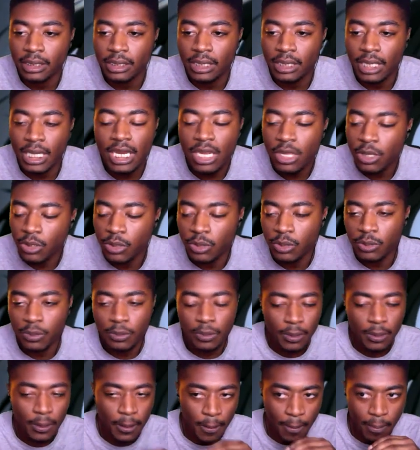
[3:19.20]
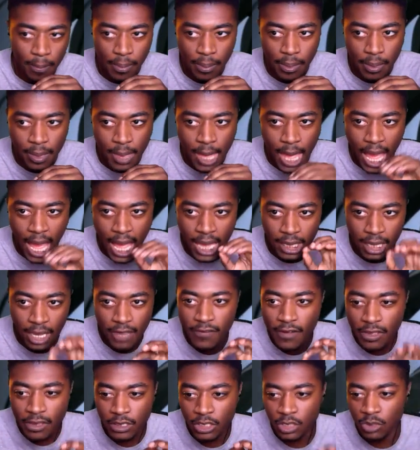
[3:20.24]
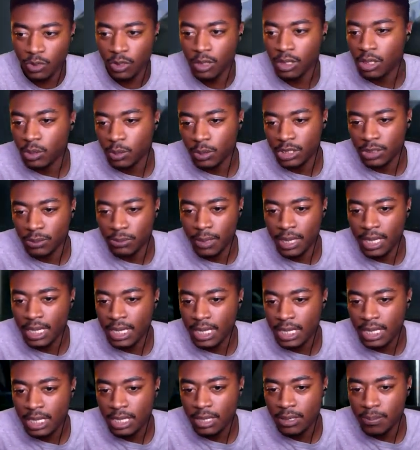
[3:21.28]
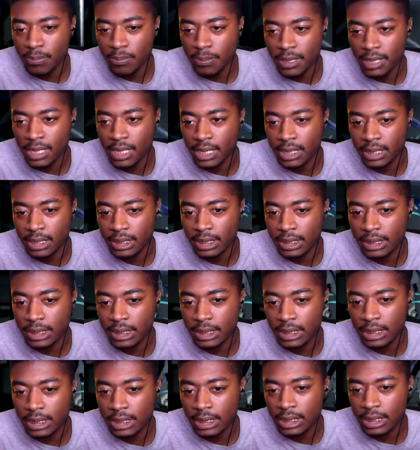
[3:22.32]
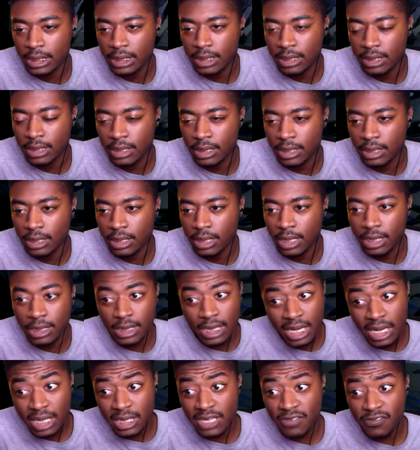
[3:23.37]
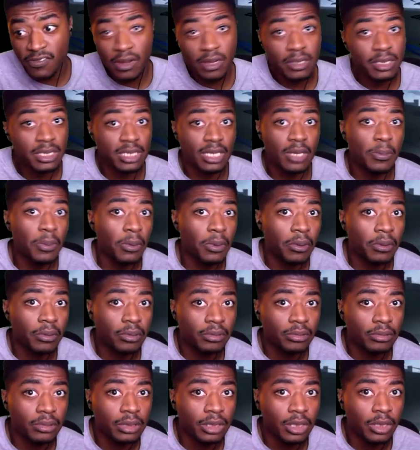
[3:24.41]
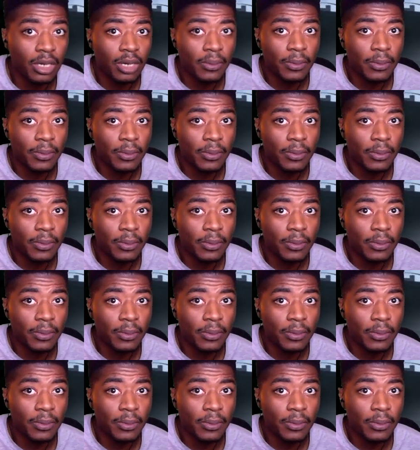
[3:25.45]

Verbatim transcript: anywho, I love how this trailer was made because it's honestly very simple. You know what I